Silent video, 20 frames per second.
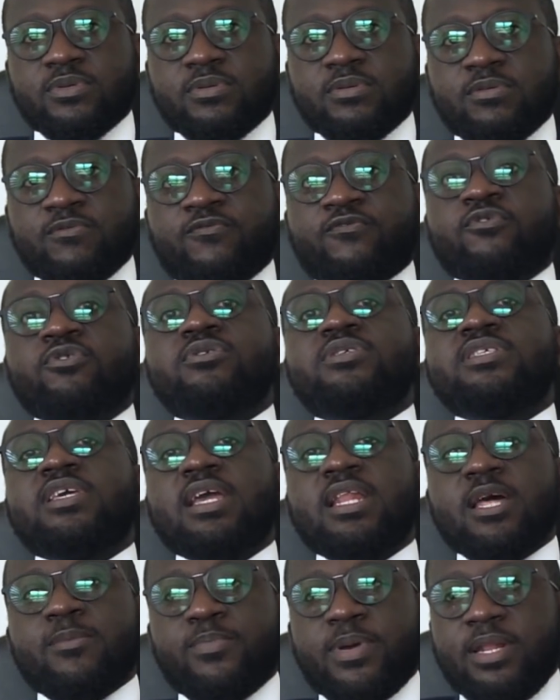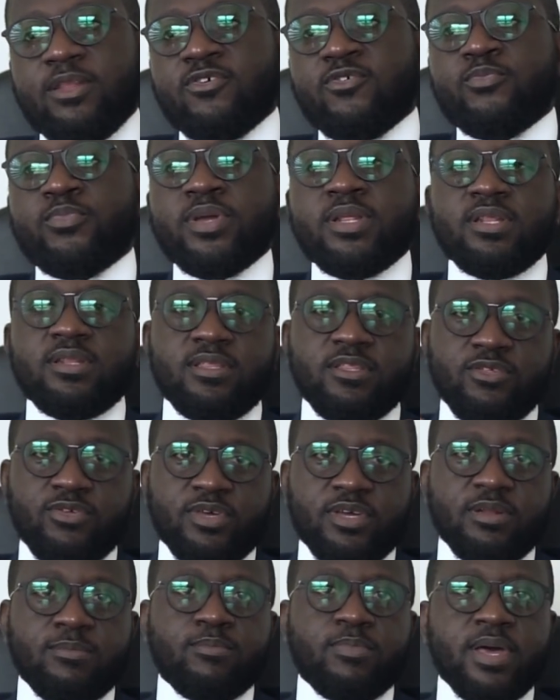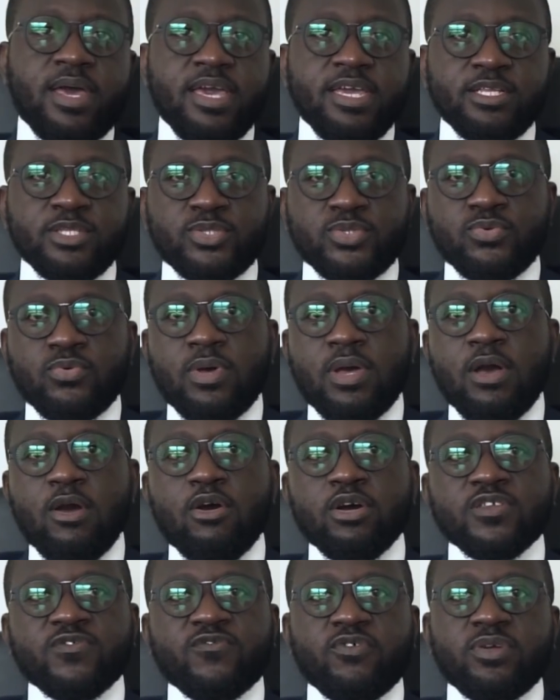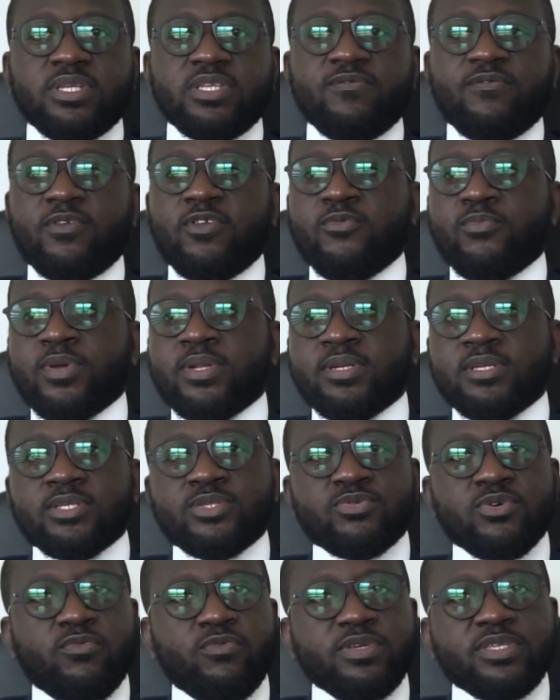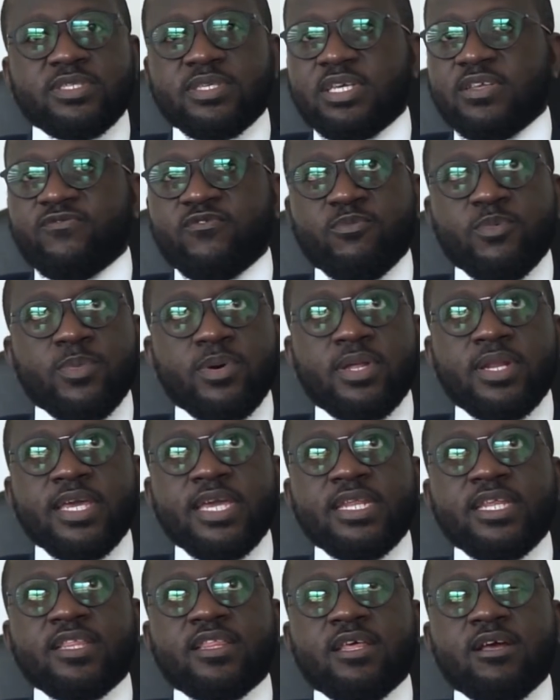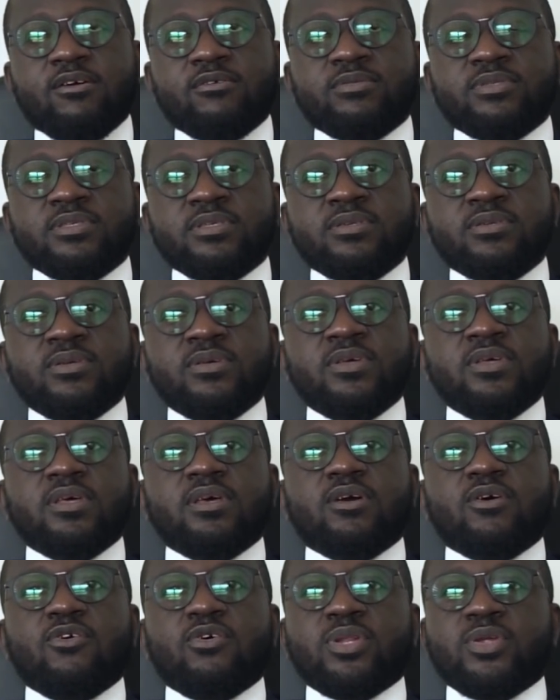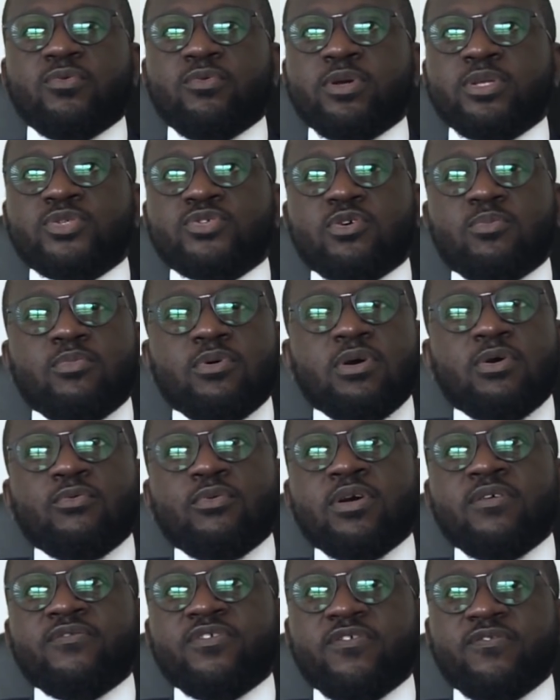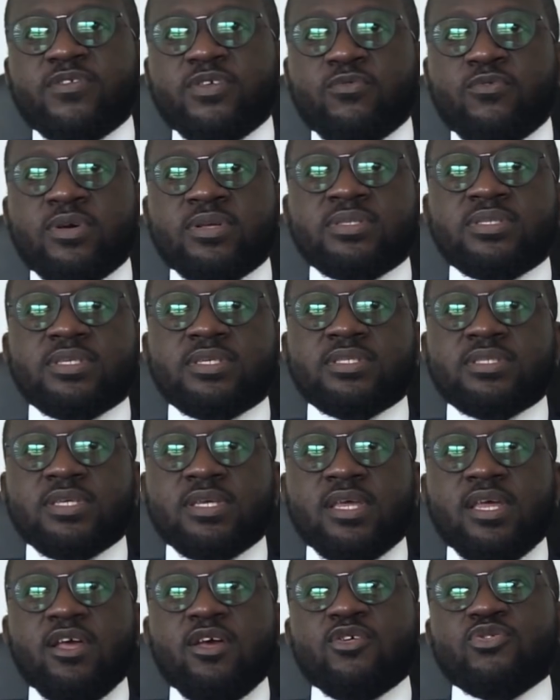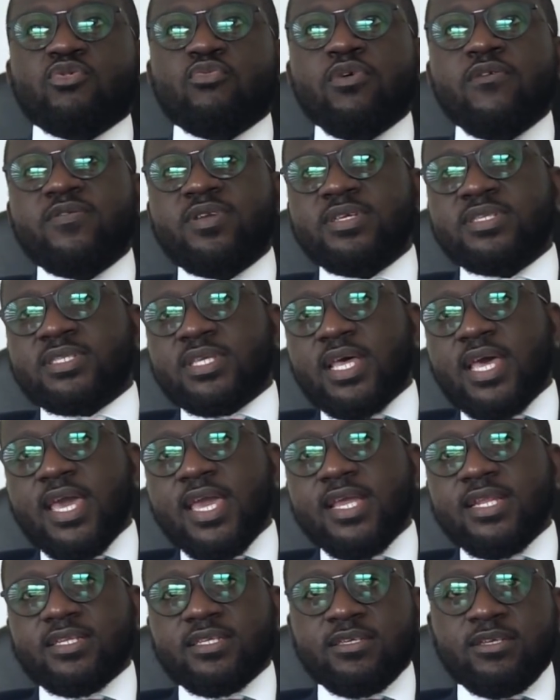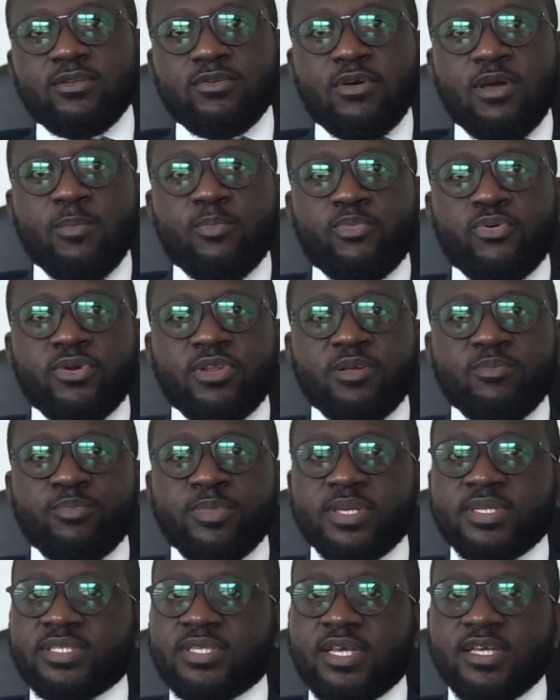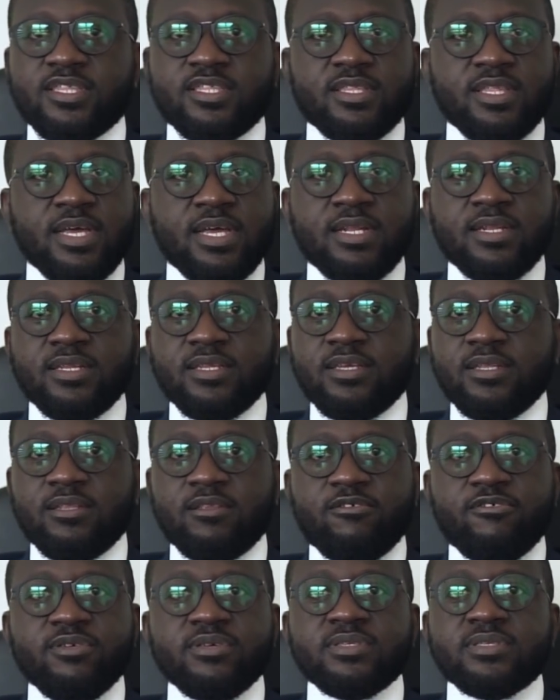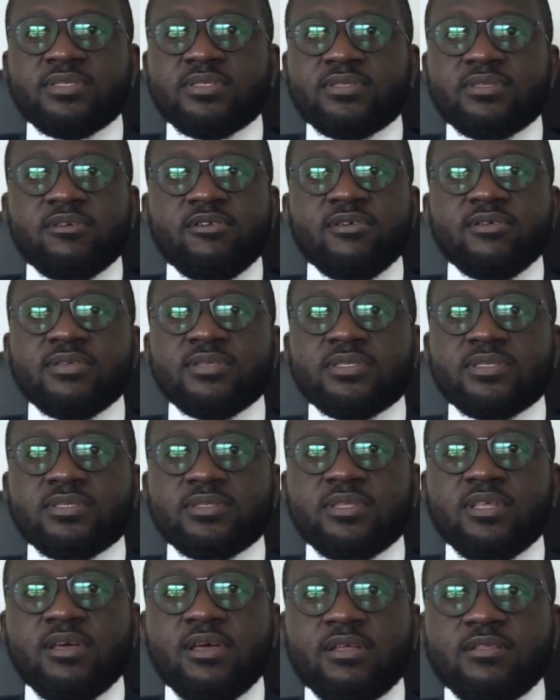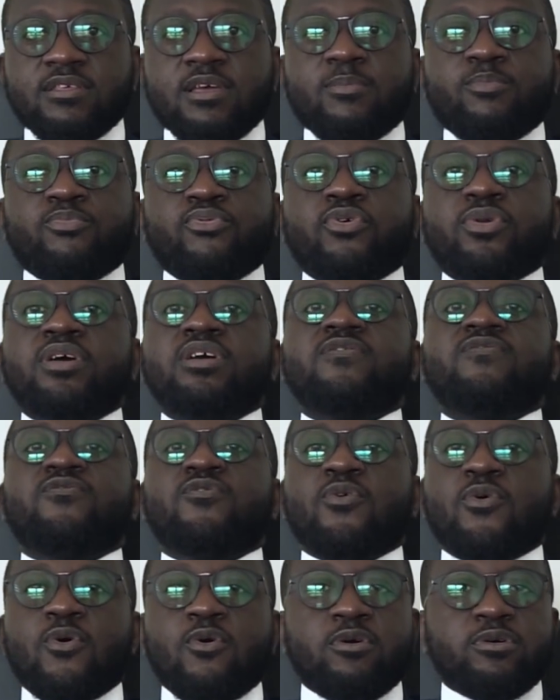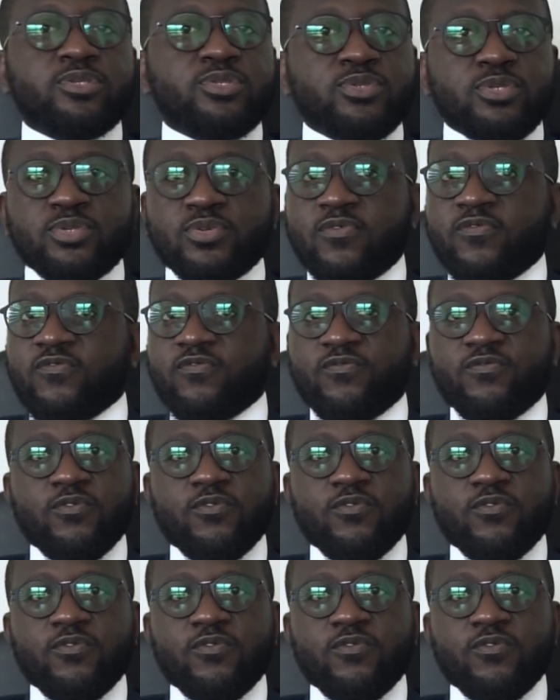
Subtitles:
if you want to scale up a little bit, you can buy into our Oxford development. That's what we start from about 80,000 all the way to about 150, 160. So we've designed, our product mix such that there is the product for all sort of